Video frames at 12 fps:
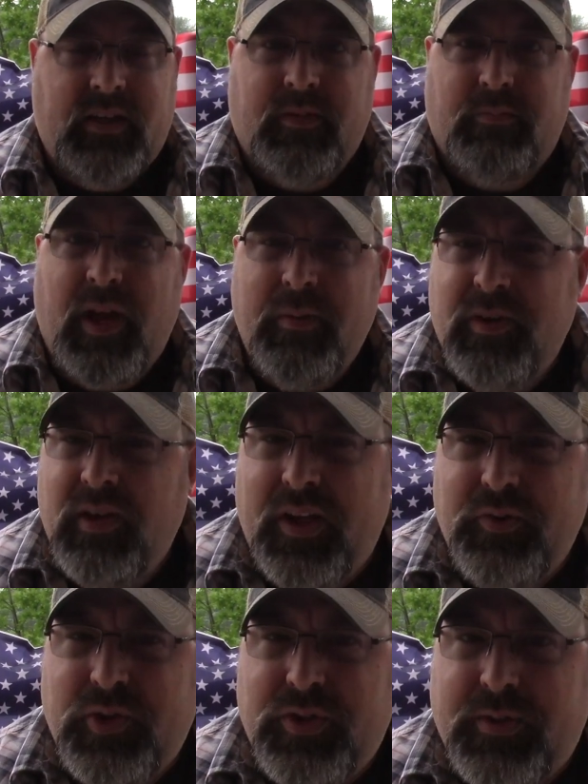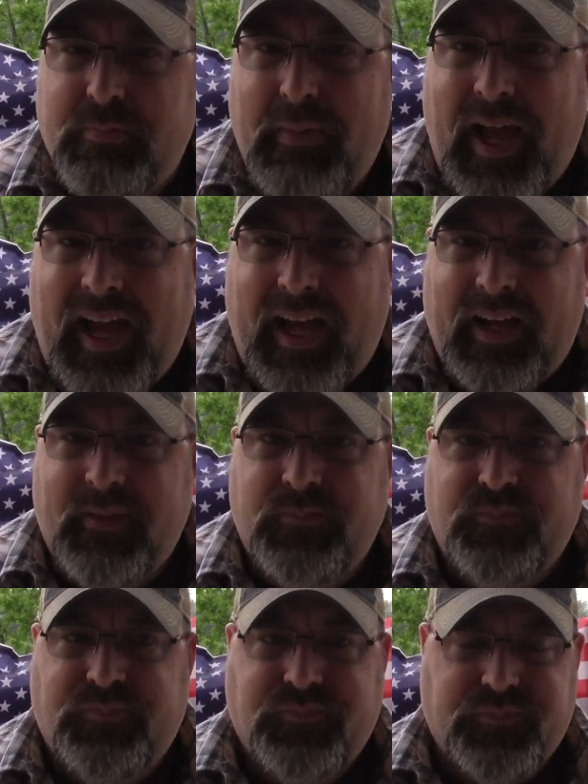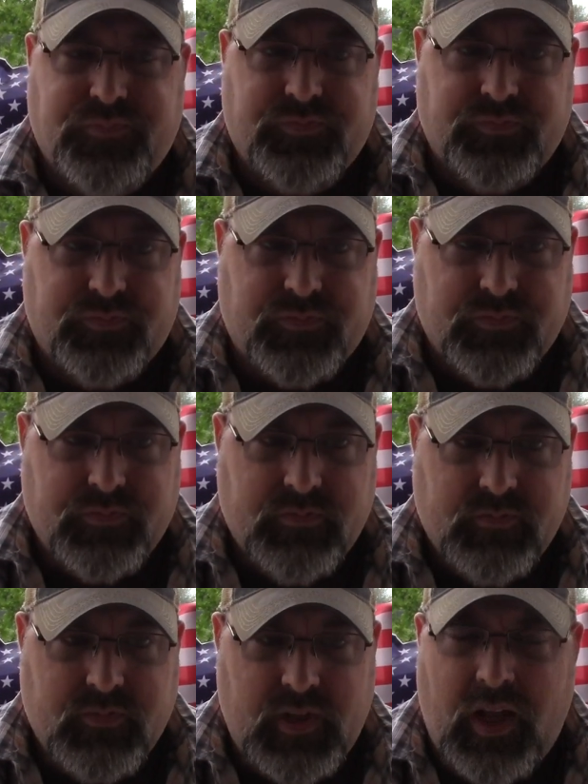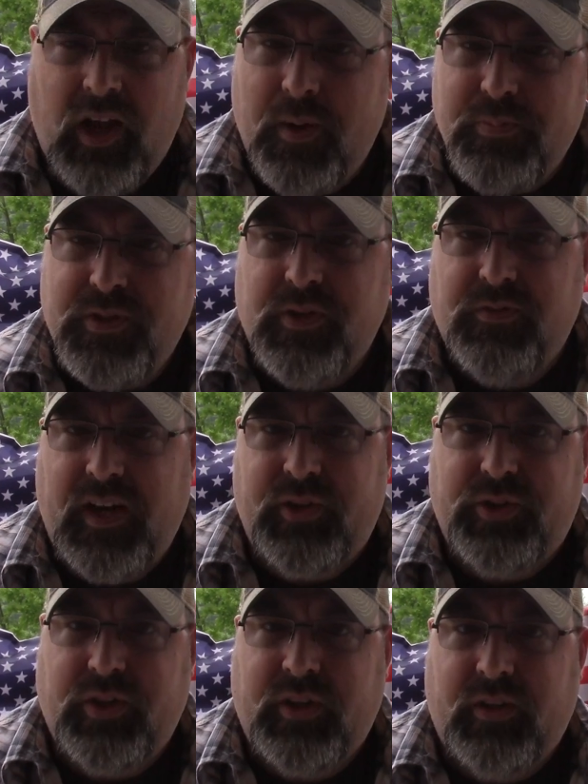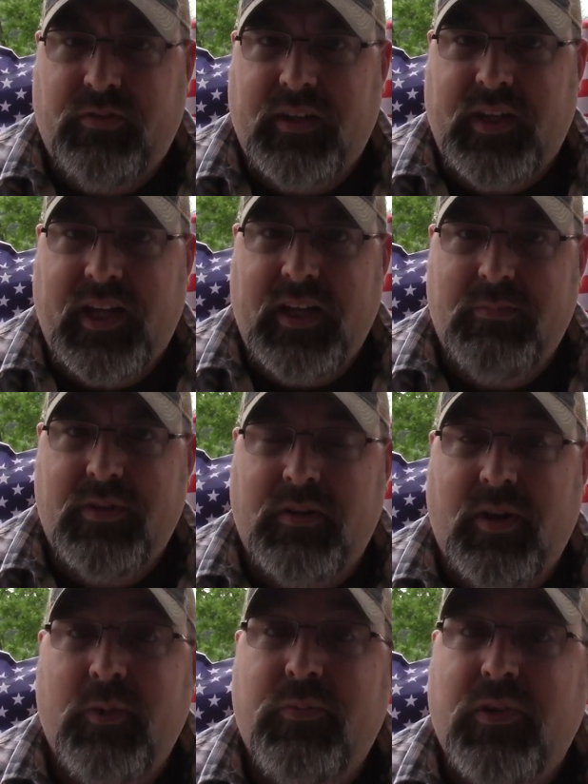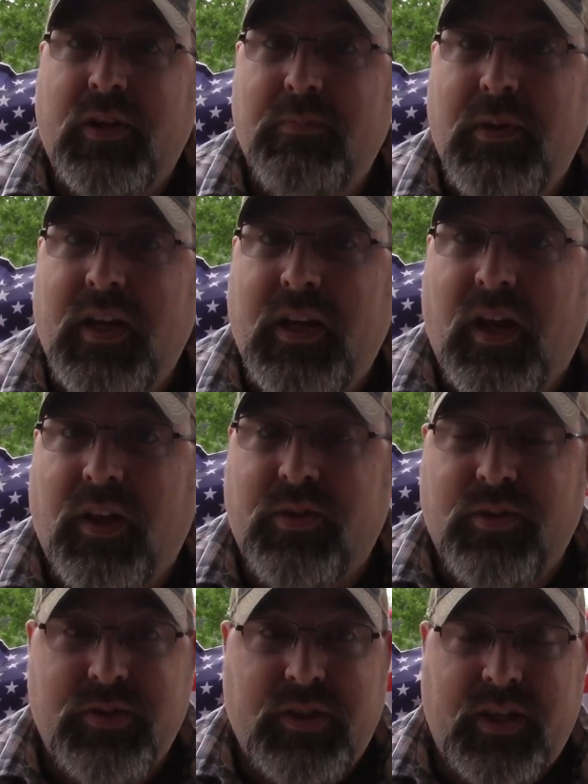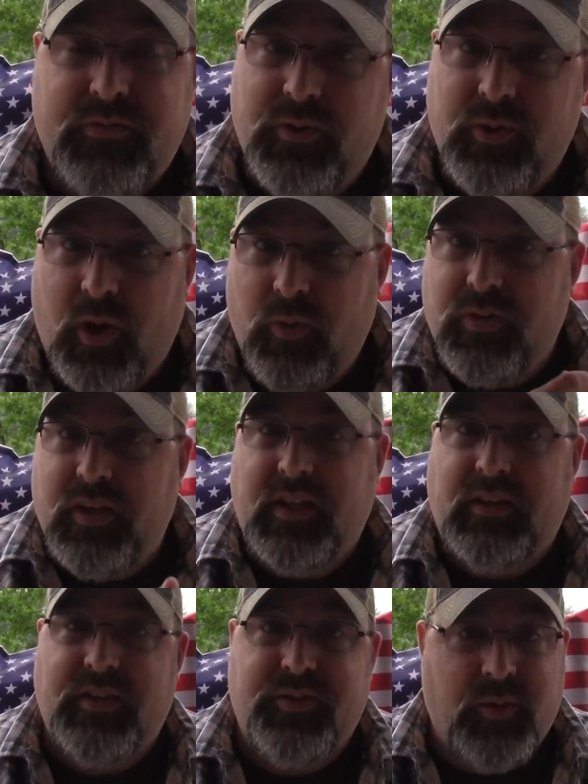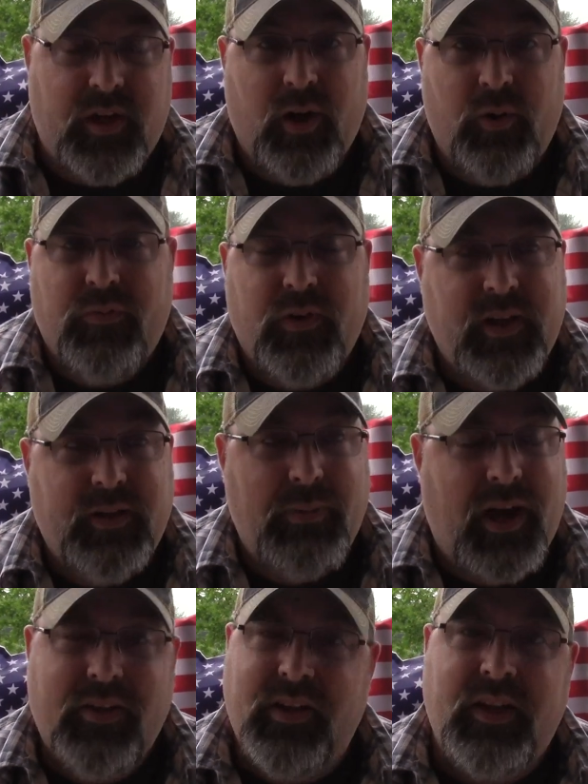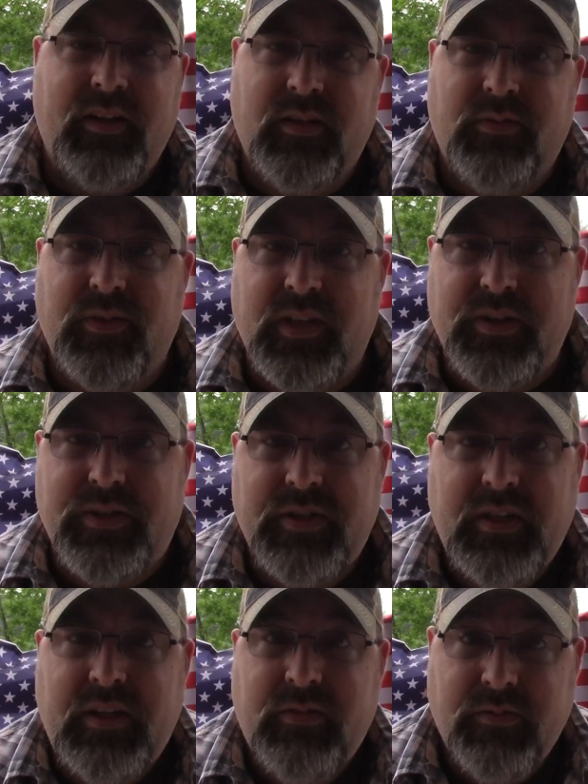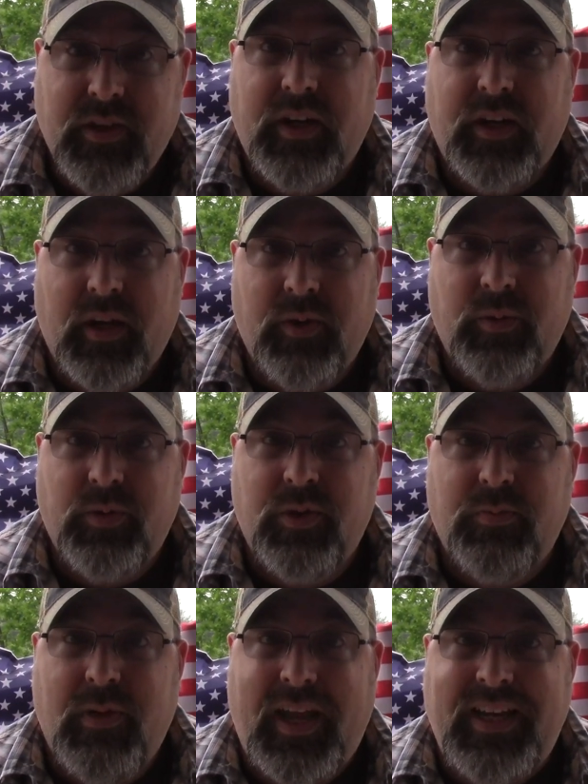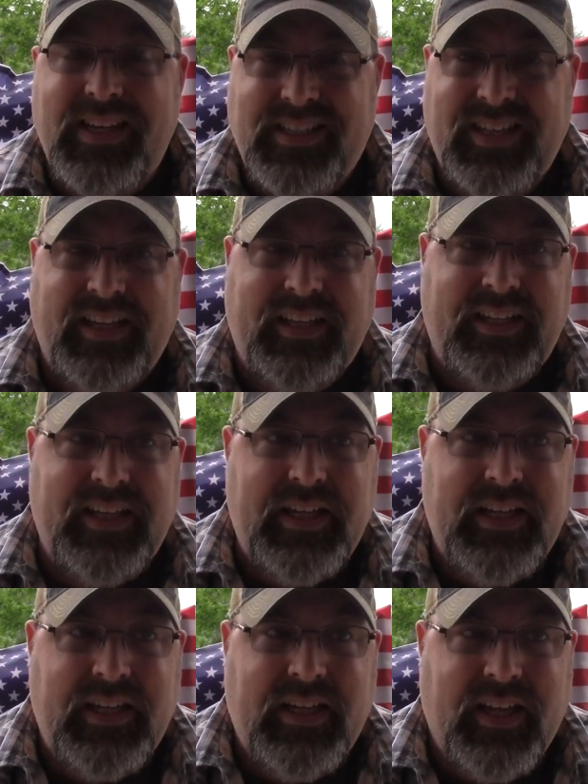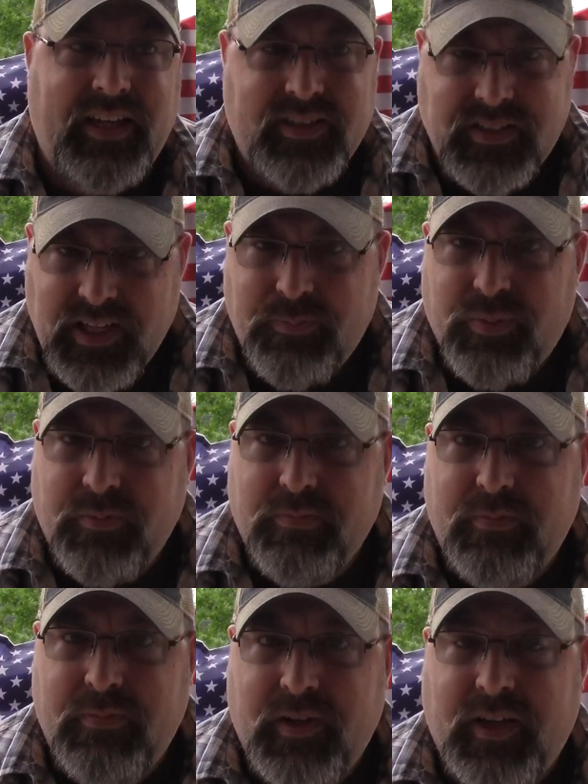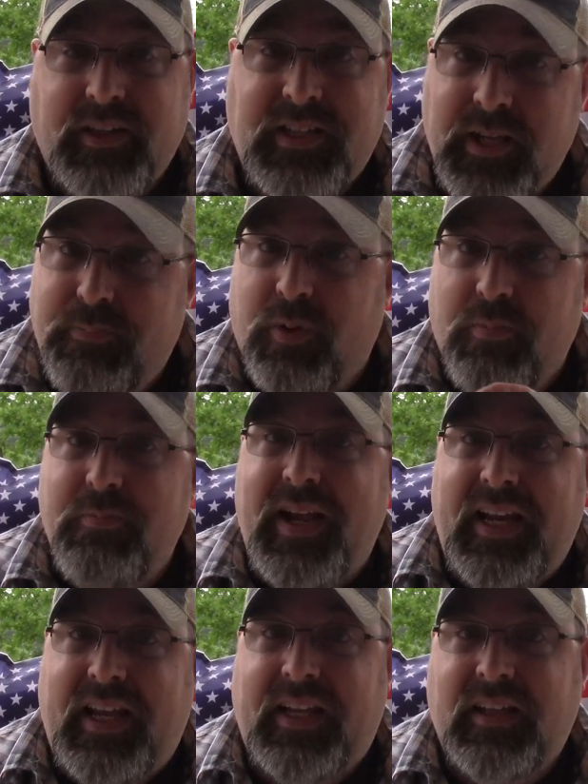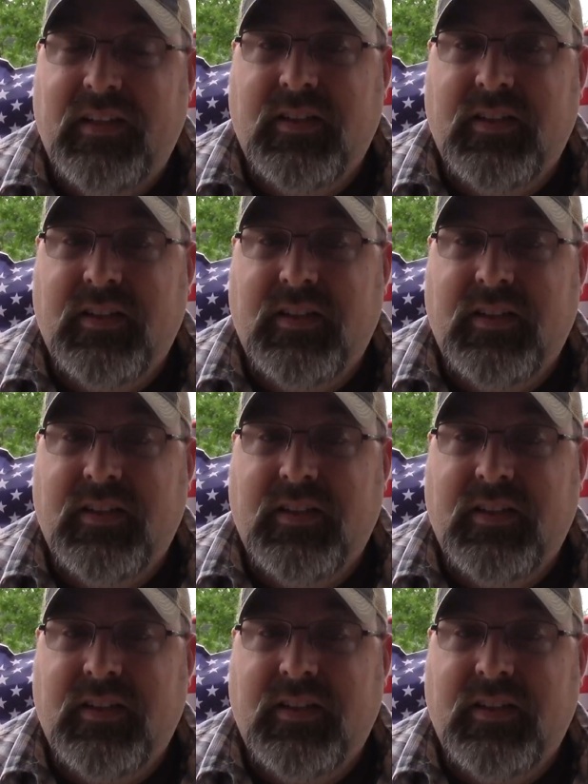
maybe not just my observation of the day, but hopefully many others. And if you don't think this way, hopefully by the end of this video you may see a deeper meaning